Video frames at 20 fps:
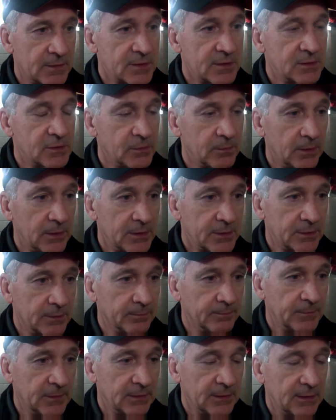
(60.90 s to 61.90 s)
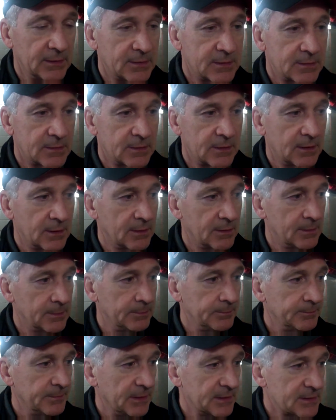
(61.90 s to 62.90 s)
the situation, and that's
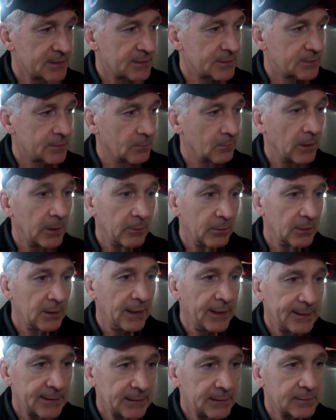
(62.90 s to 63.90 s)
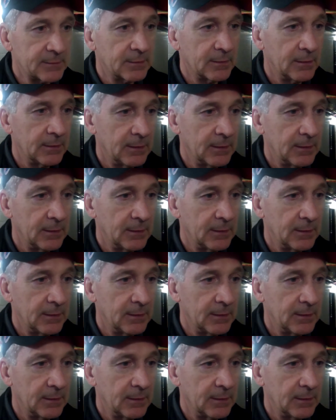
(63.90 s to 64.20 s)
the way we'll handle it.